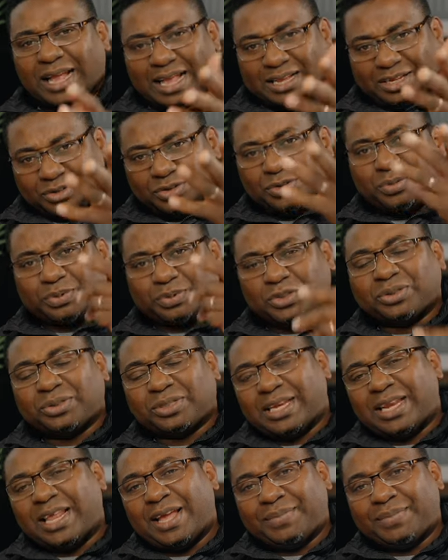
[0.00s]
you
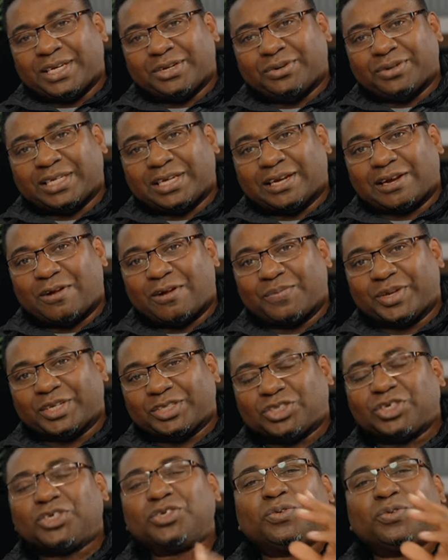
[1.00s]
let me know in the
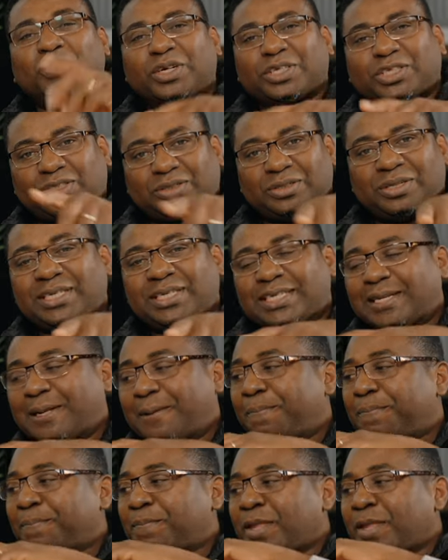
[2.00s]
comments, do you want Sony
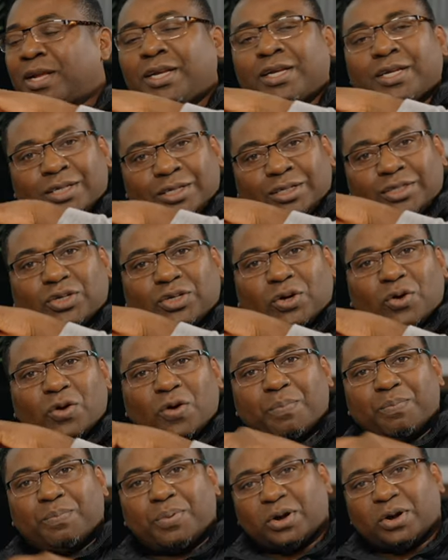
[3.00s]
to
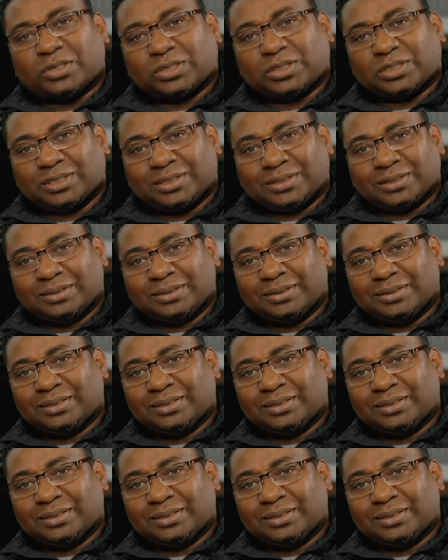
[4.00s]
go box